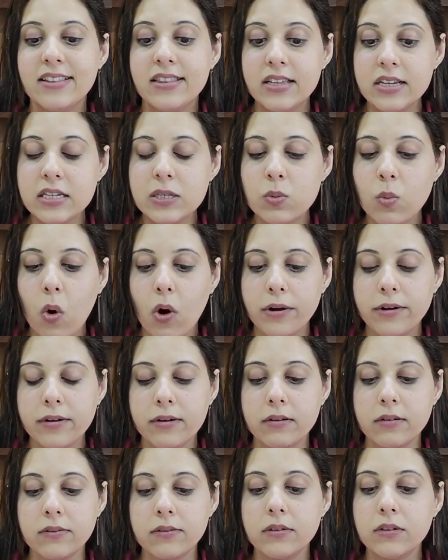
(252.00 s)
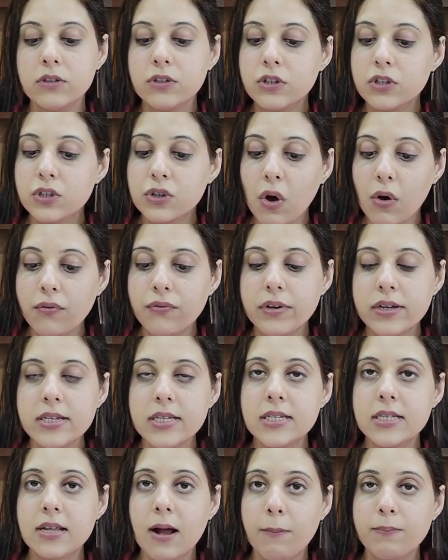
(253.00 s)
"This water, the
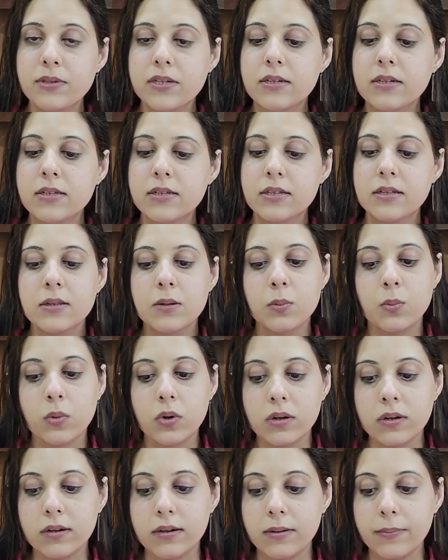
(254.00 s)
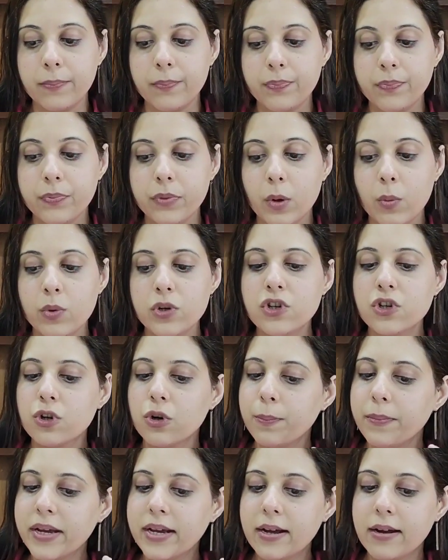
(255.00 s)
softest substance in the world, which
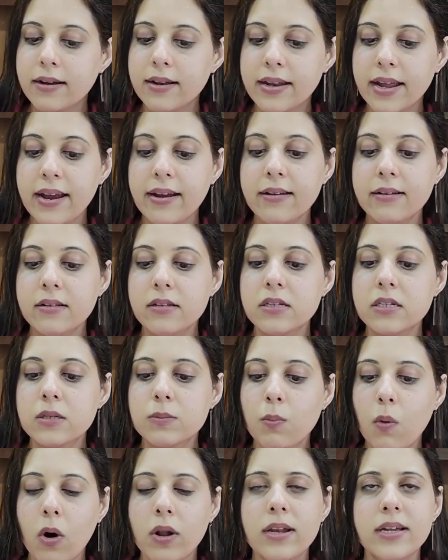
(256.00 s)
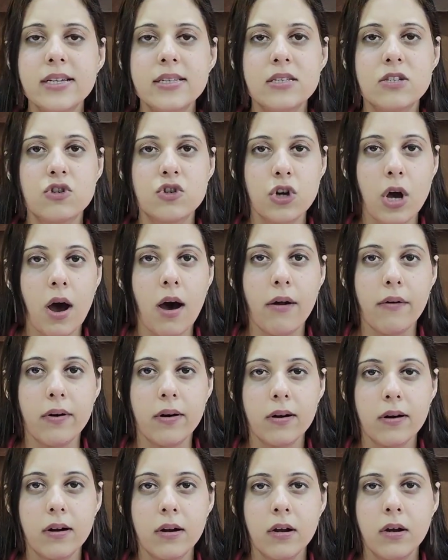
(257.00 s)
could be contained in the smallest
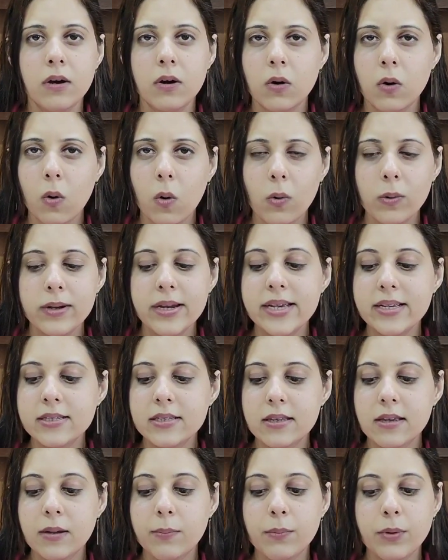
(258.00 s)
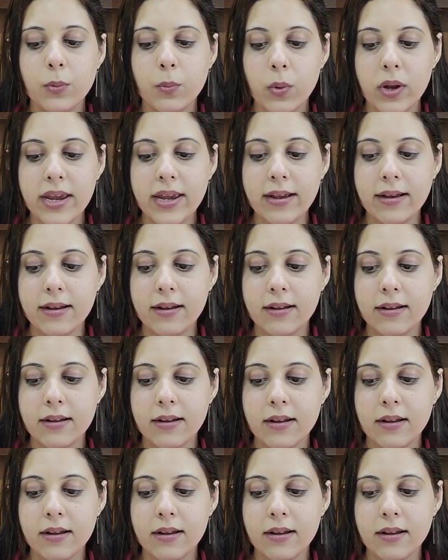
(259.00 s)
jar, only seemed weak.